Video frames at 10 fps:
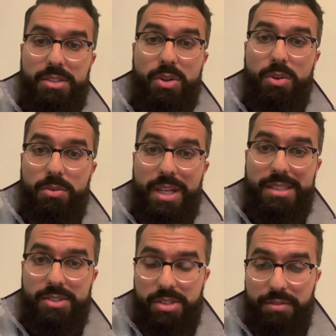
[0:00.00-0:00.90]
So
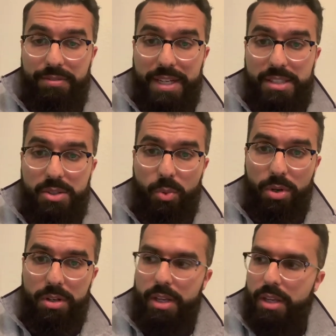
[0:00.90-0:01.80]
that's just a fancy
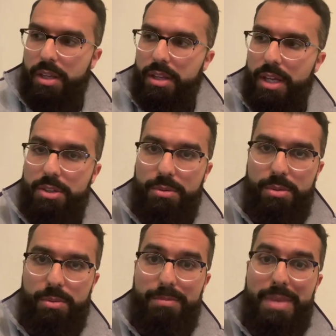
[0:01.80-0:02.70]
word that
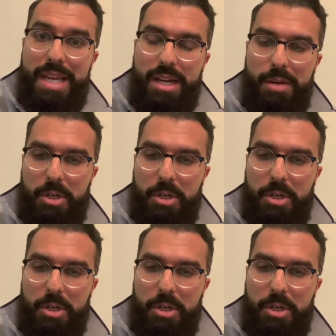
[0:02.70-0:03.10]
you may come